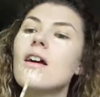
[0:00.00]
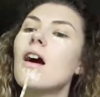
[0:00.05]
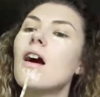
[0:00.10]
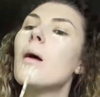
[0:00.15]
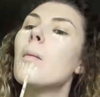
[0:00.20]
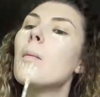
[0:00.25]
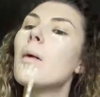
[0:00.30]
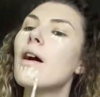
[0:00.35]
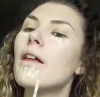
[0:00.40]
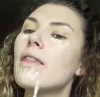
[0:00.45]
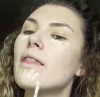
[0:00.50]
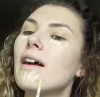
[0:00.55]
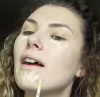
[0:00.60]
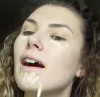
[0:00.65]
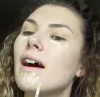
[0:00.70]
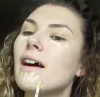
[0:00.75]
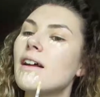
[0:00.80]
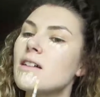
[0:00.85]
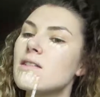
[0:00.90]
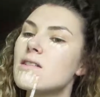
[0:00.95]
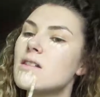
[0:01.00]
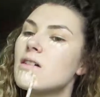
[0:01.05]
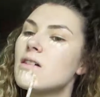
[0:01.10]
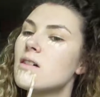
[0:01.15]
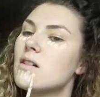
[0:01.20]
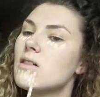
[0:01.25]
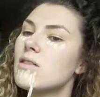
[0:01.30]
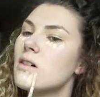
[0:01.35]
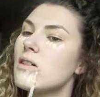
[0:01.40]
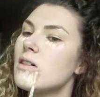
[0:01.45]
I bought that,
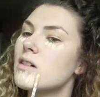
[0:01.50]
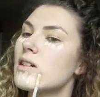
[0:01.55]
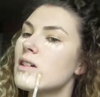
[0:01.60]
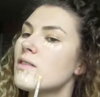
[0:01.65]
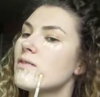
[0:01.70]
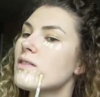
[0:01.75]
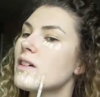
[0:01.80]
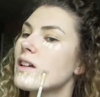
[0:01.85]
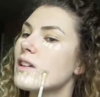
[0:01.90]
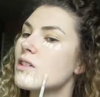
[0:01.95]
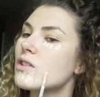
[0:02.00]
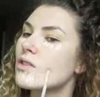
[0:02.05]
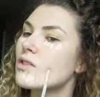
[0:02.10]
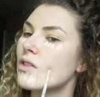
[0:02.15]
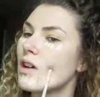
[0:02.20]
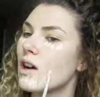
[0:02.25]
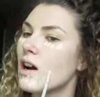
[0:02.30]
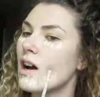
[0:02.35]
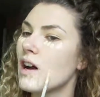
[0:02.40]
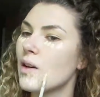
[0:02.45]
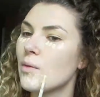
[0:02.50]
so I'll give that a try